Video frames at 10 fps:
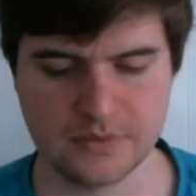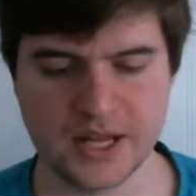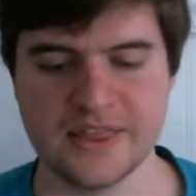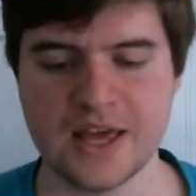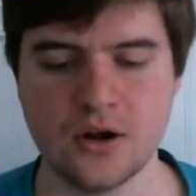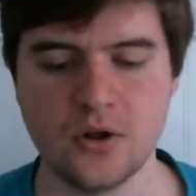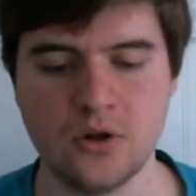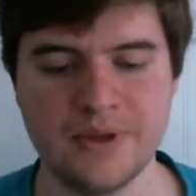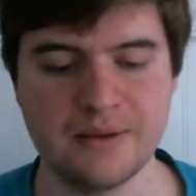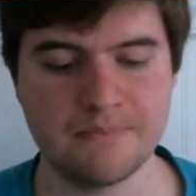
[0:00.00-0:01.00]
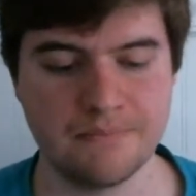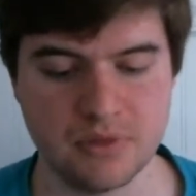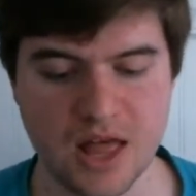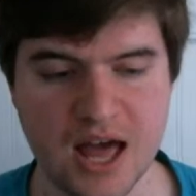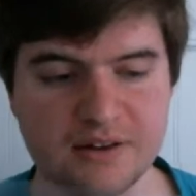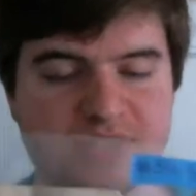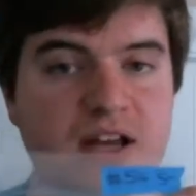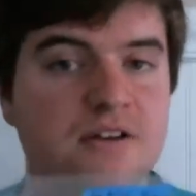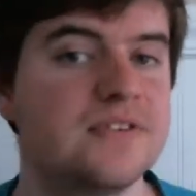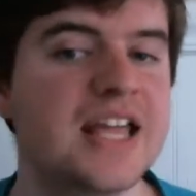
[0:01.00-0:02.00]
In that whole big lot of
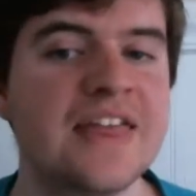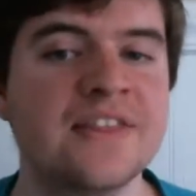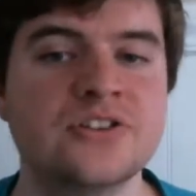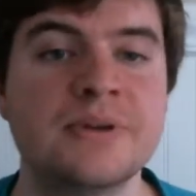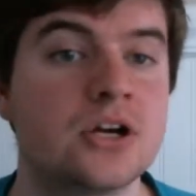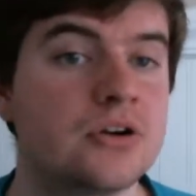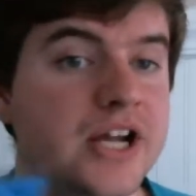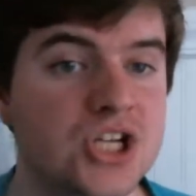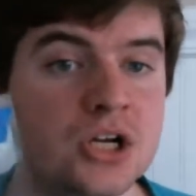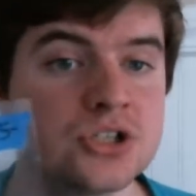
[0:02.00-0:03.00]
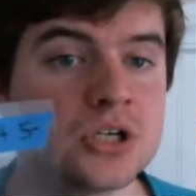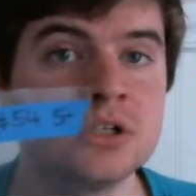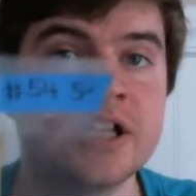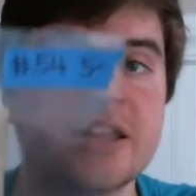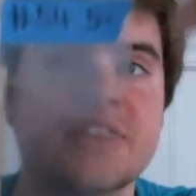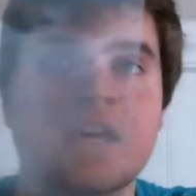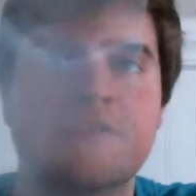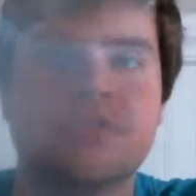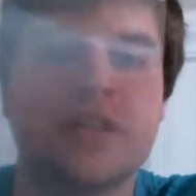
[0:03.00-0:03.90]
stuff. And again, these would be a great junk journaling thing if you